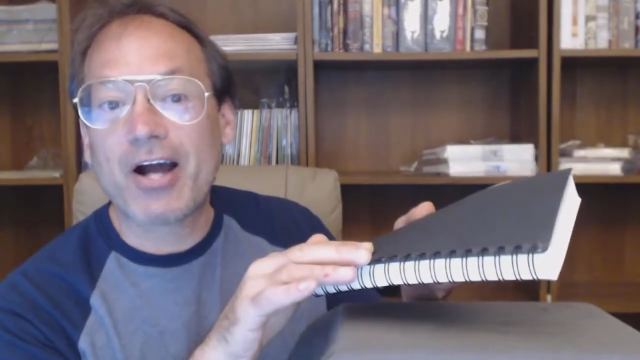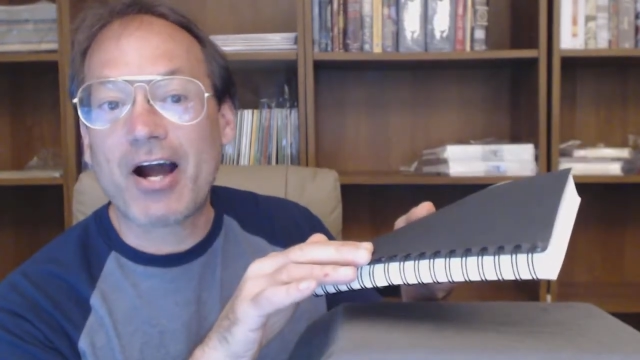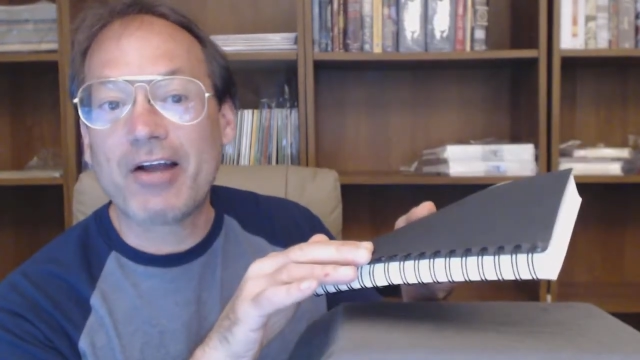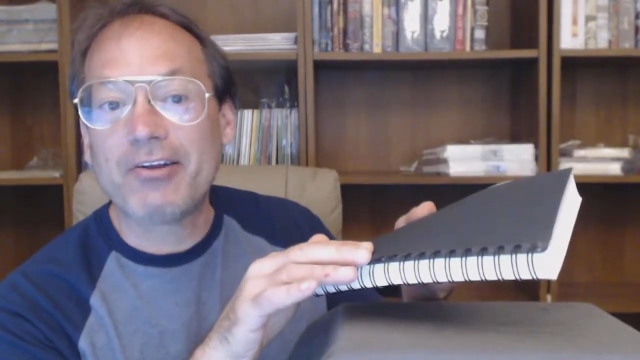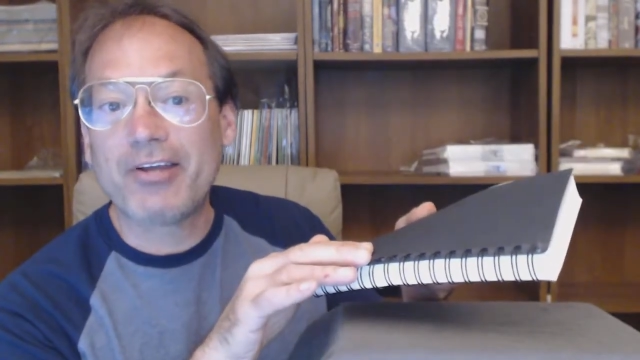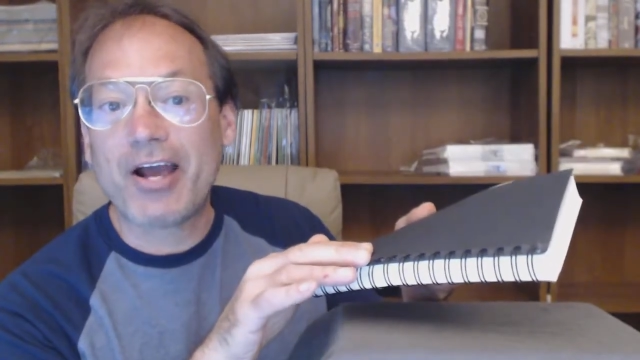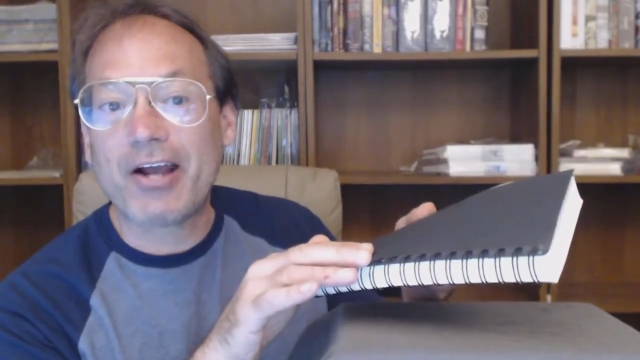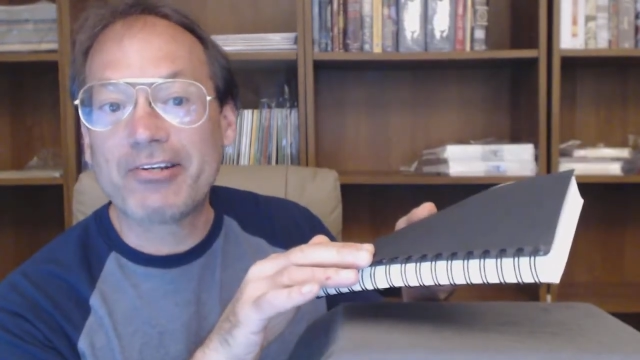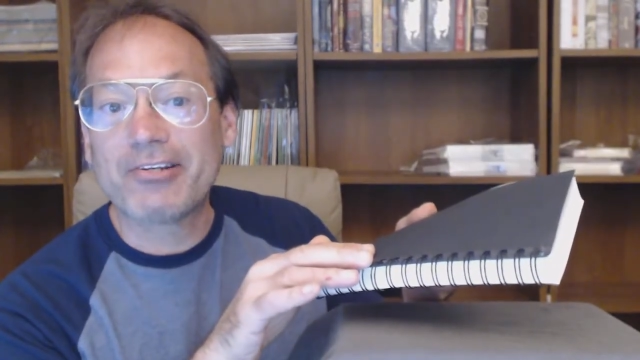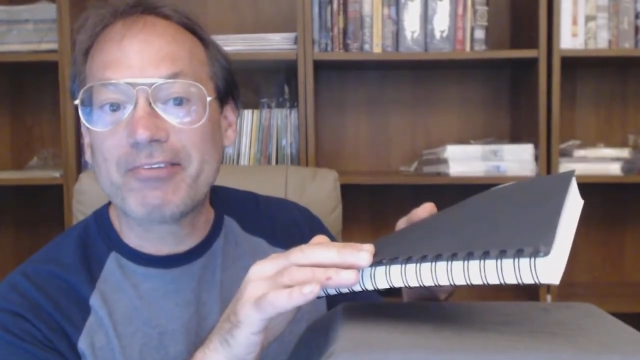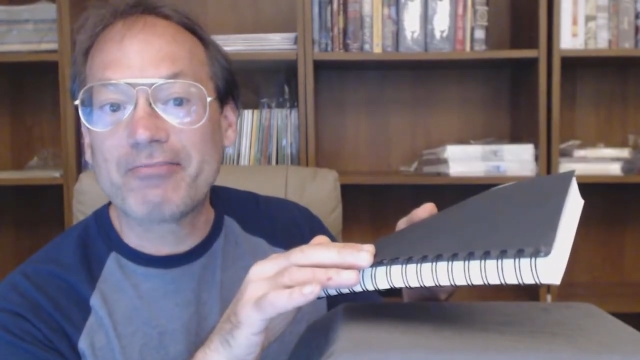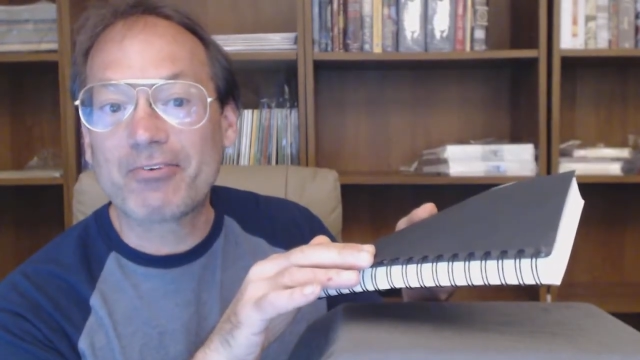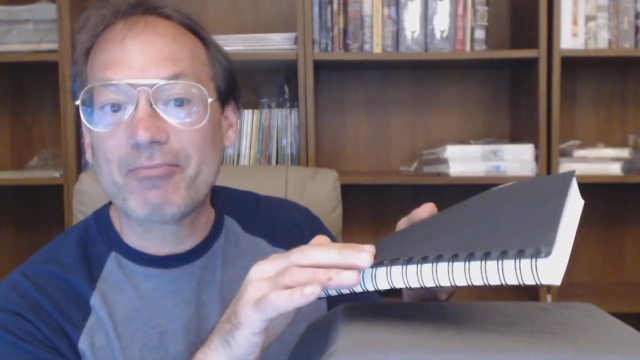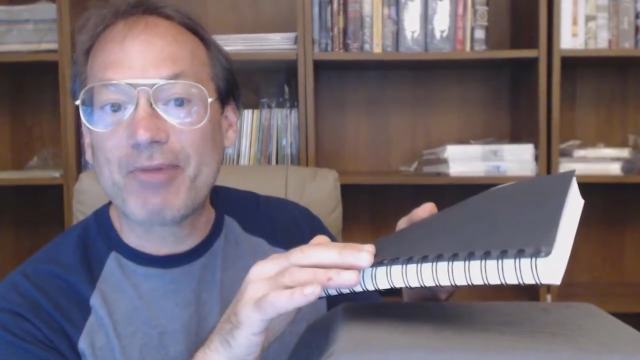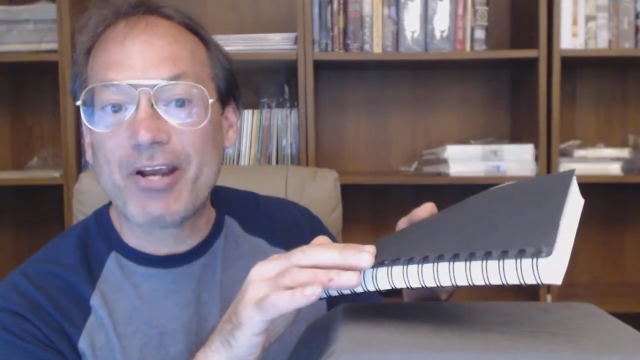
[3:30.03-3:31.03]
contact
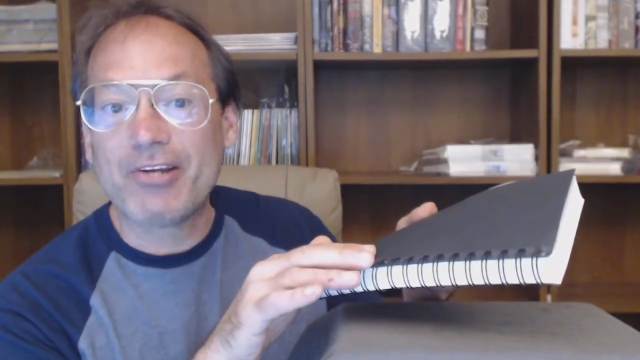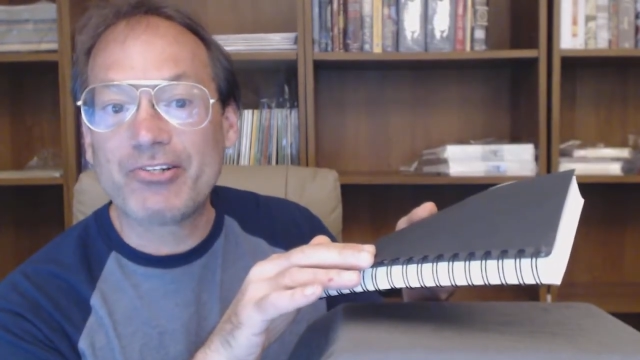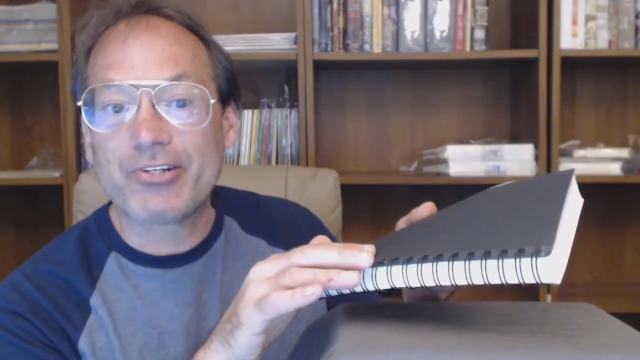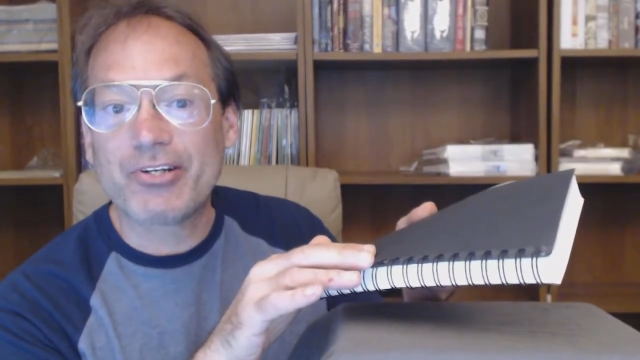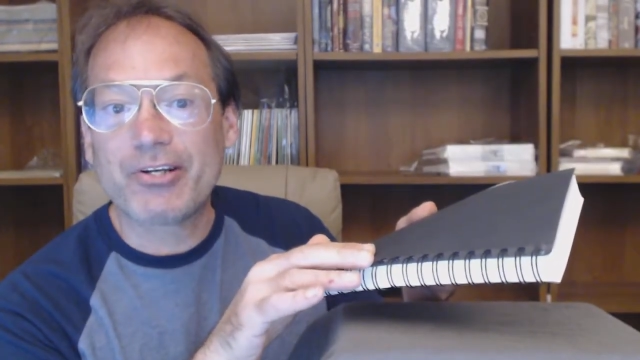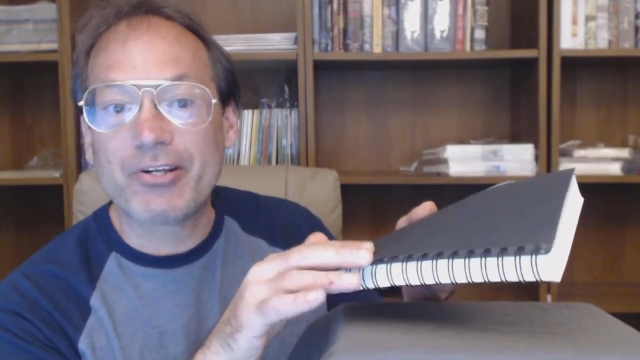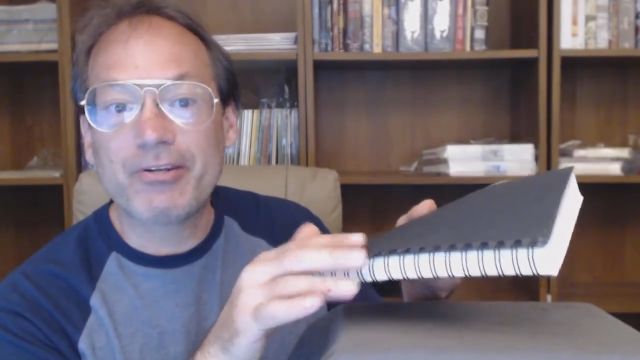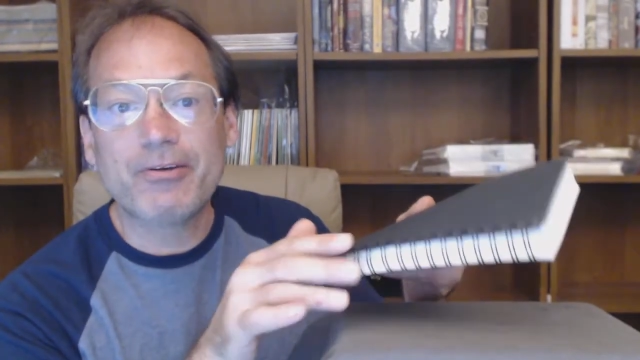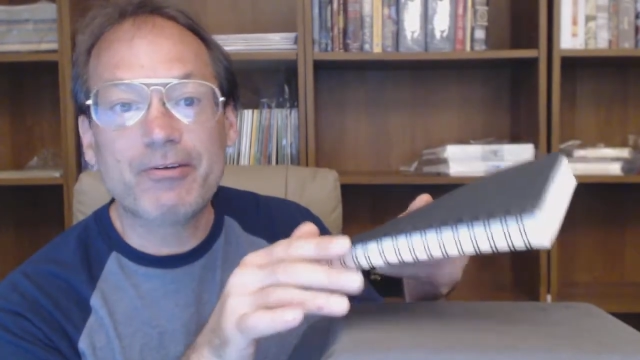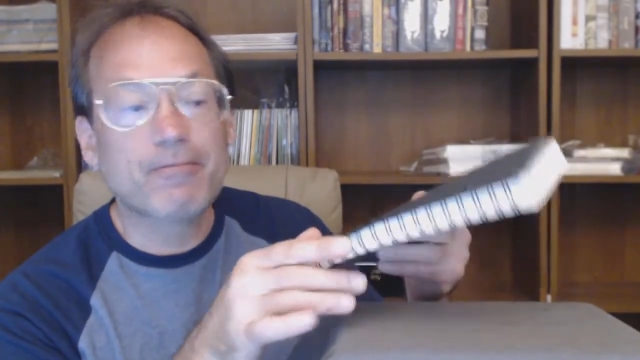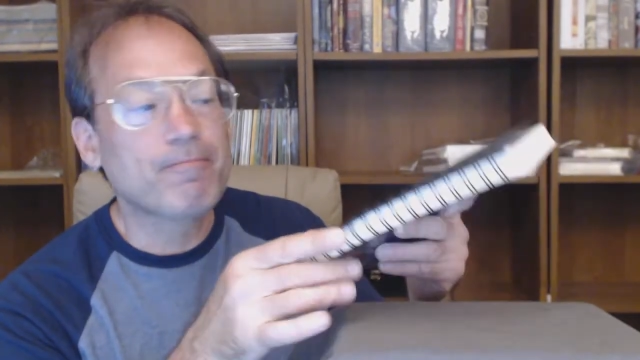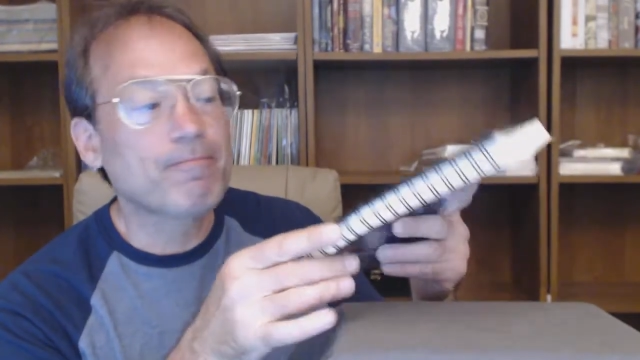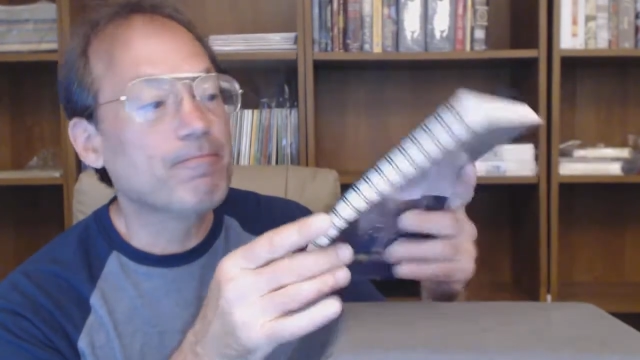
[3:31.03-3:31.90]
information